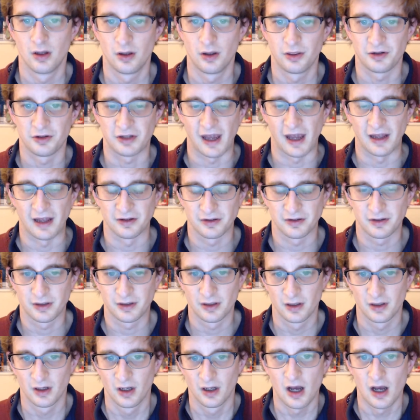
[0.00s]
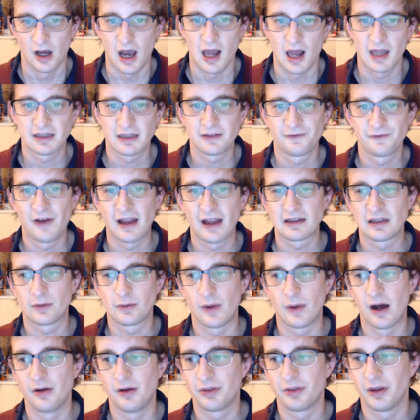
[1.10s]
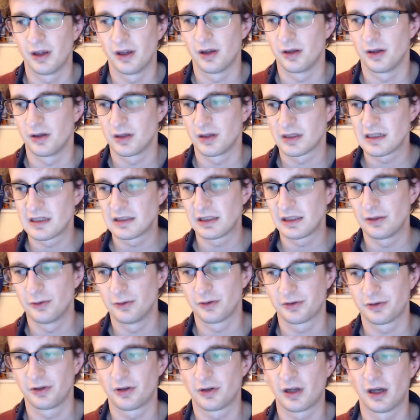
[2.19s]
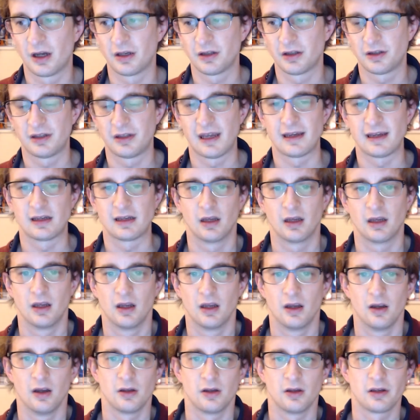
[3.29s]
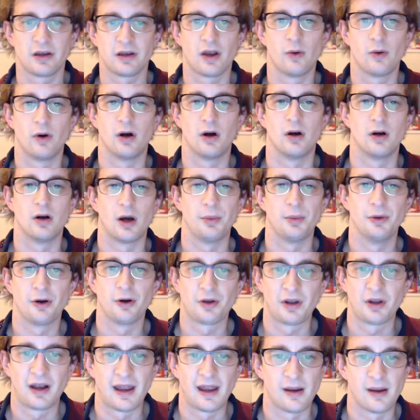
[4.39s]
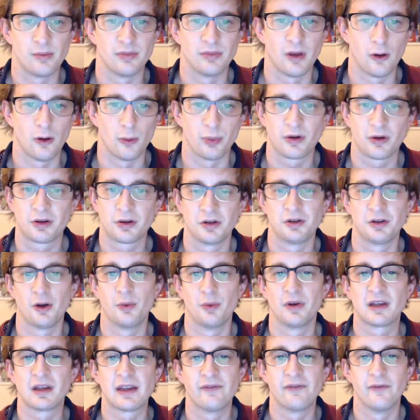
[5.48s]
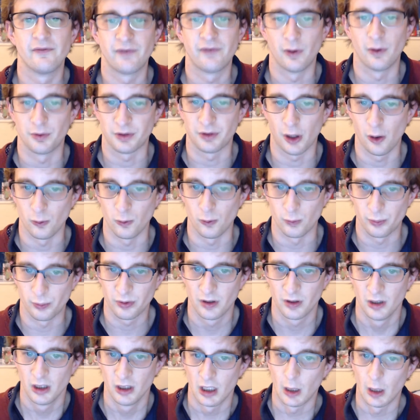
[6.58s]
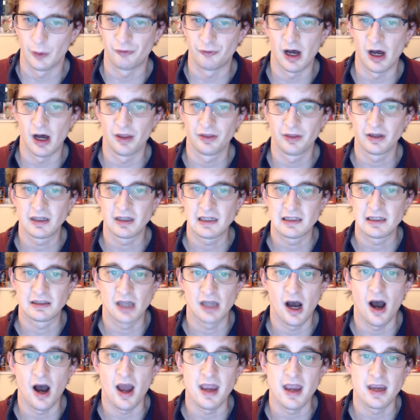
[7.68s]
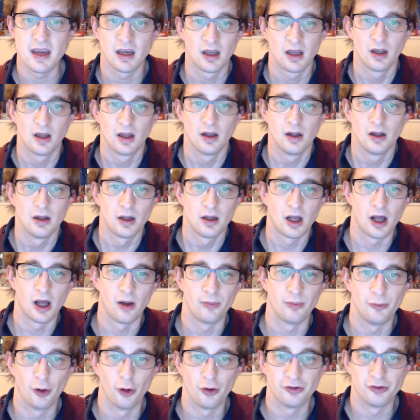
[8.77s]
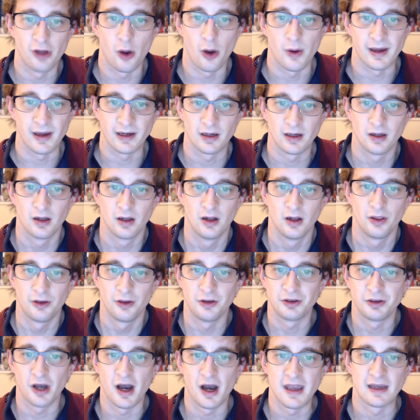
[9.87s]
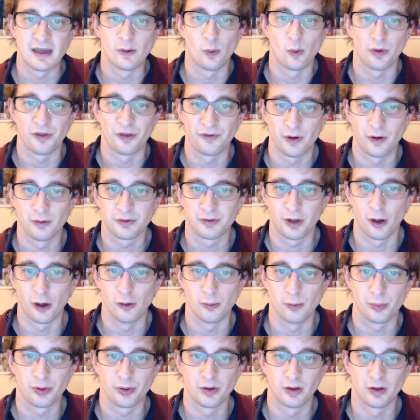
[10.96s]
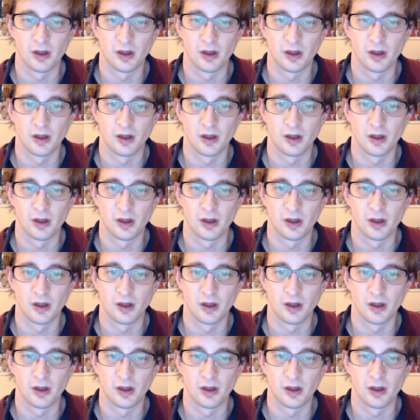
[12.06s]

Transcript: the test. I like the fact as well that he did also kind of state, you know what, I'm not going to let him know because I don't want to give him false hope. I'd rather he die not knowing than dying with false hope